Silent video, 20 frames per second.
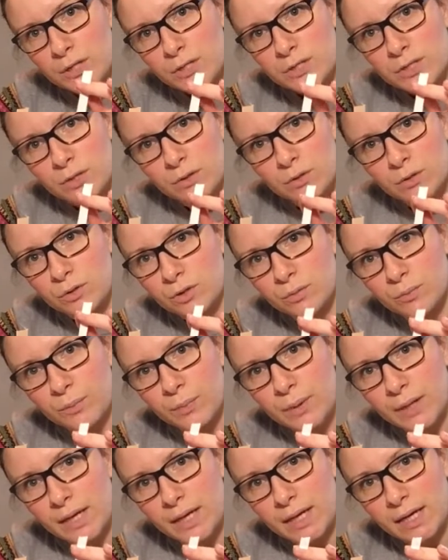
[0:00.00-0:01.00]
So you can
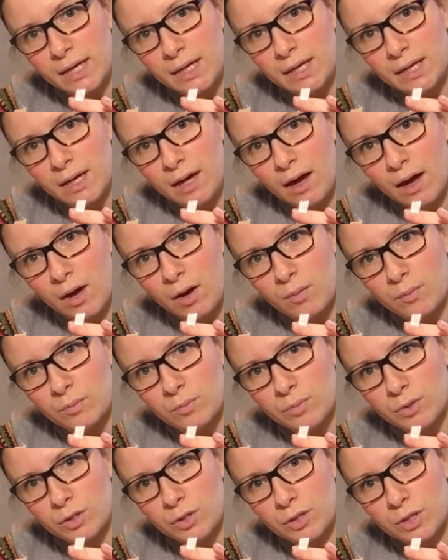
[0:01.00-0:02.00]
pick,
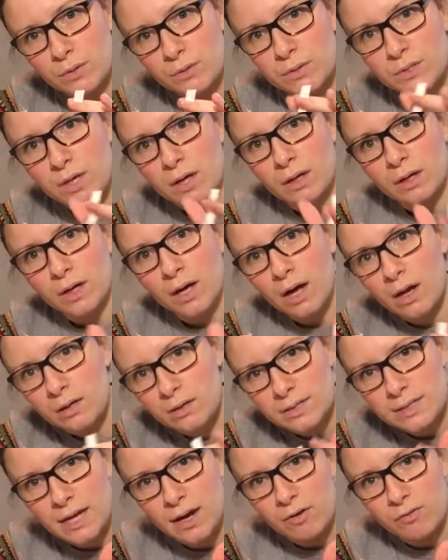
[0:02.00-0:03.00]
you know, certain
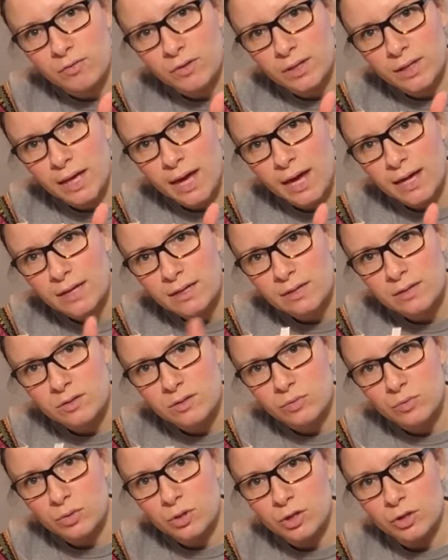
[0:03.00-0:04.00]
colours out of the cake
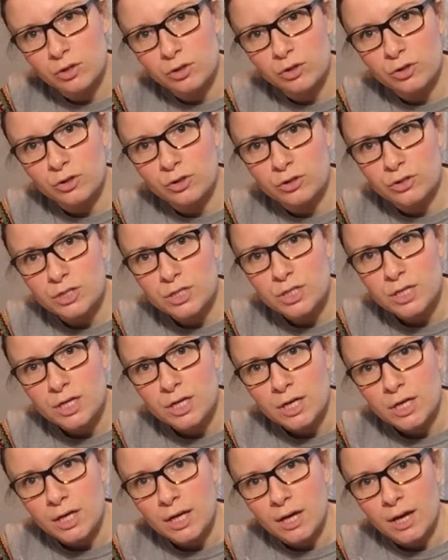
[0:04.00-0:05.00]
that would look good
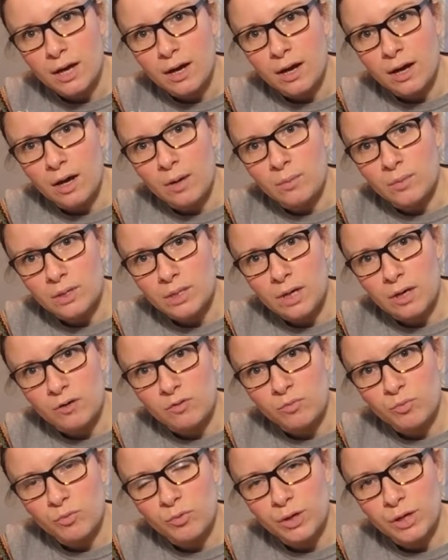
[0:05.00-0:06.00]
and kind
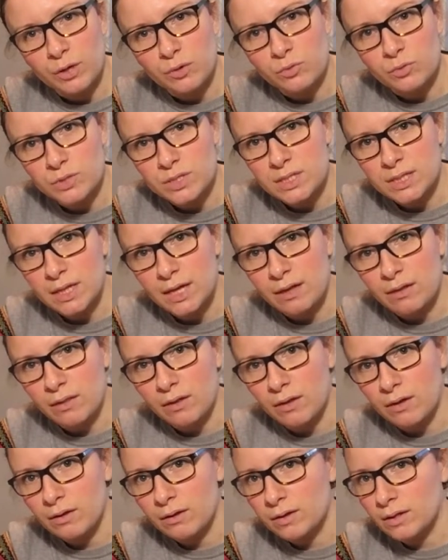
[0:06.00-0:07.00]
of bring it all together
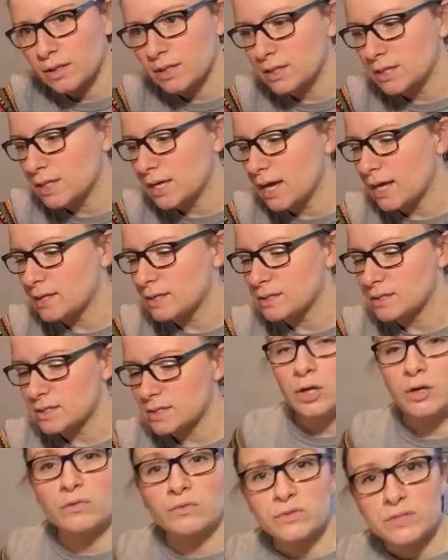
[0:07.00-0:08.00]
at the end.
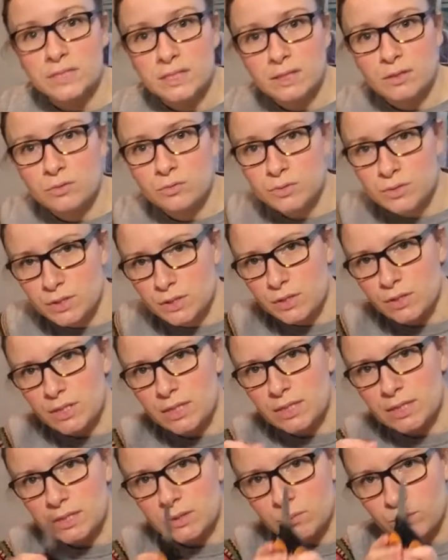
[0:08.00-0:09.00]
And obviously also you
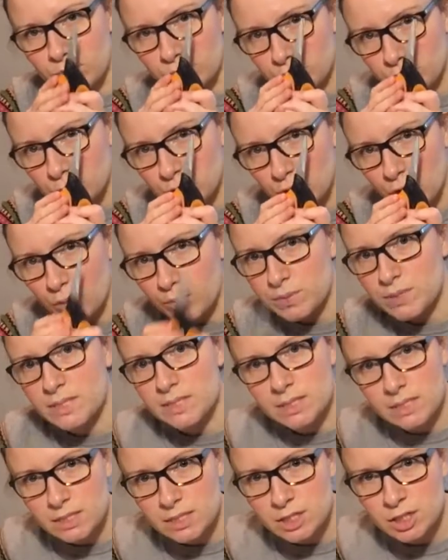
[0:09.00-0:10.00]
need some sharp
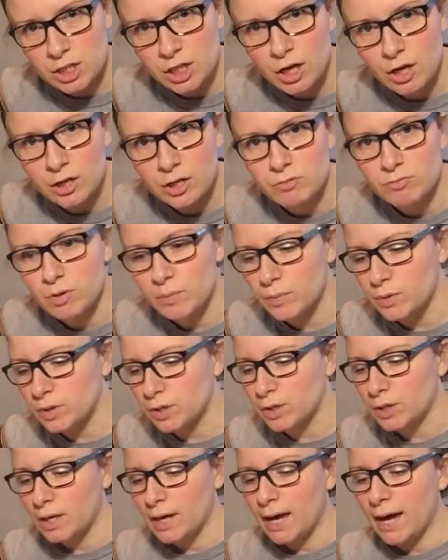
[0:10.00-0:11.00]
scissors to cut your ribbon
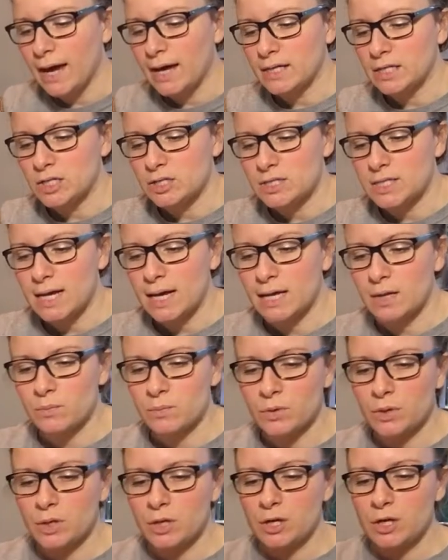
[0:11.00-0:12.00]
and your tape.
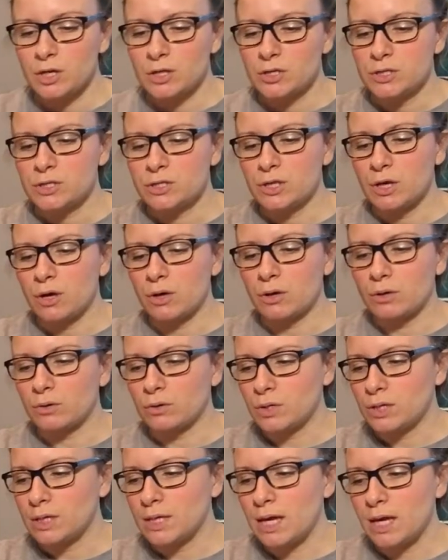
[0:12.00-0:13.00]
So
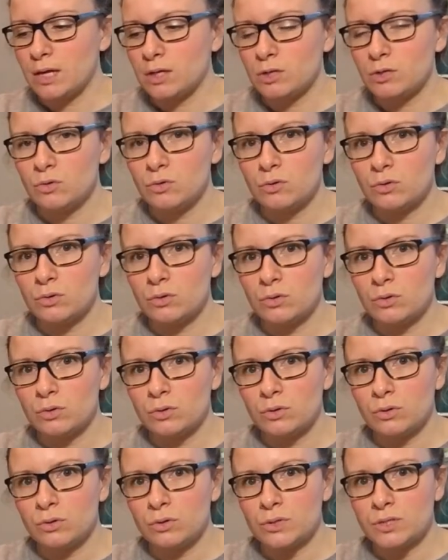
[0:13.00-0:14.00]
you get your
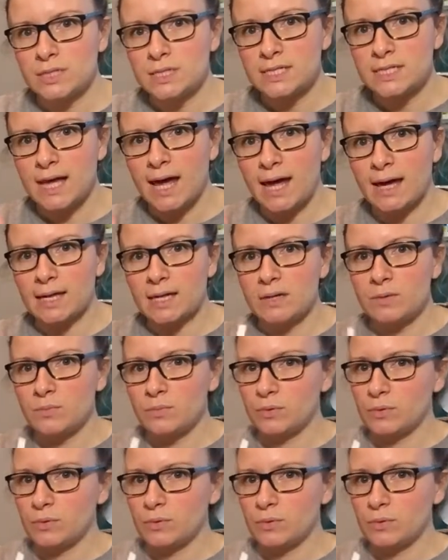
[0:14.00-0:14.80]
tape